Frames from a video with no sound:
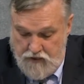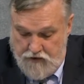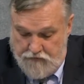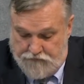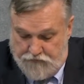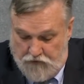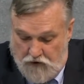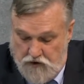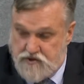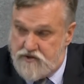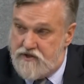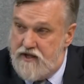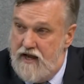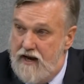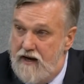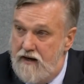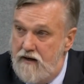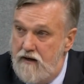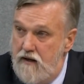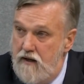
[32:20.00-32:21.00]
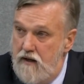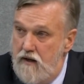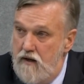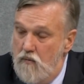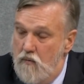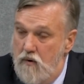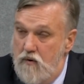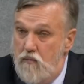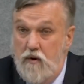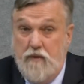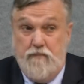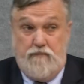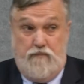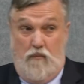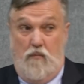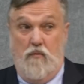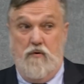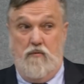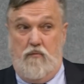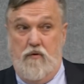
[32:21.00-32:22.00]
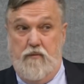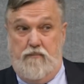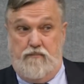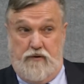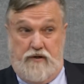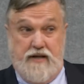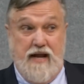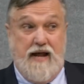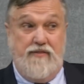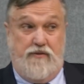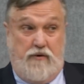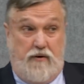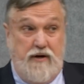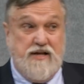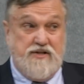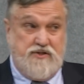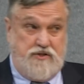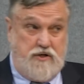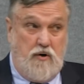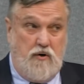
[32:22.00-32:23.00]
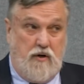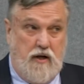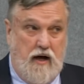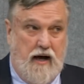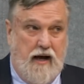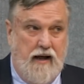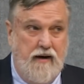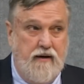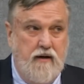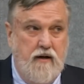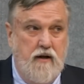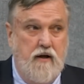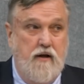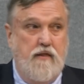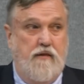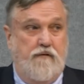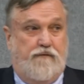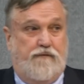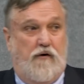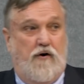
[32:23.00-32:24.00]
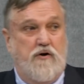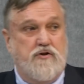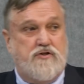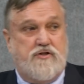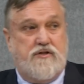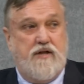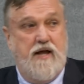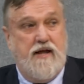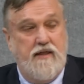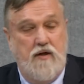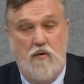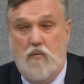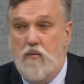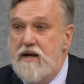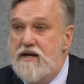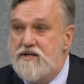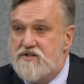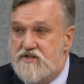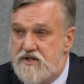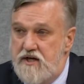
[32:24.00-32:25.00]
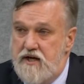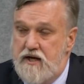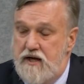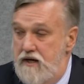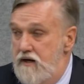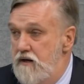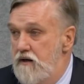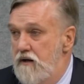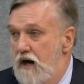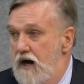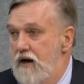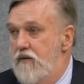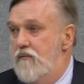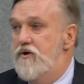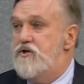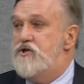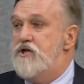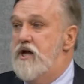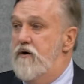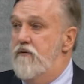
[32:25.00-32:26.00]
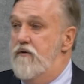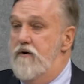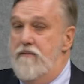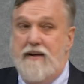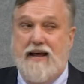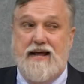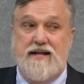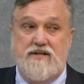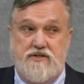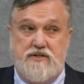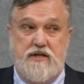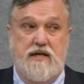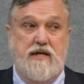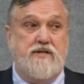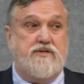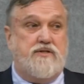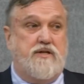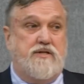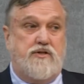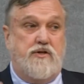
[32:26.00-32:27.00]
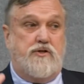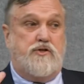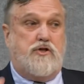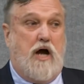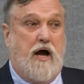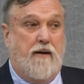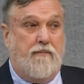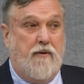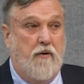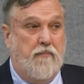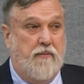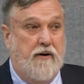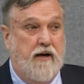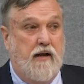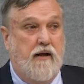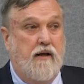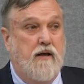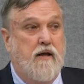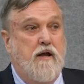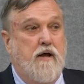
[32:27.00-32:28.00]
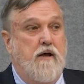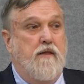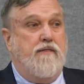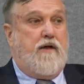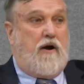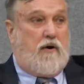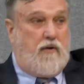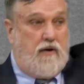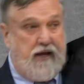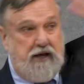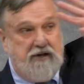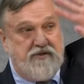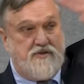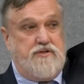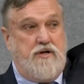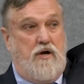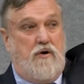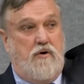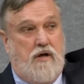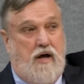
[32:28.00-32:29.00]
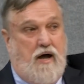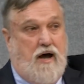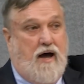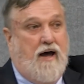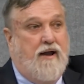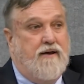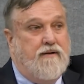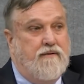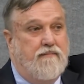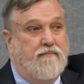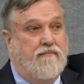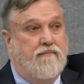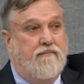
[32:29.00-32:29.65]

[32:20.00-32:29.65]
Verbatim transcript: the first thing, when we, when we pretend there is no God, the first thing that we see, unregenerate man sees, is a job opening. There is no God,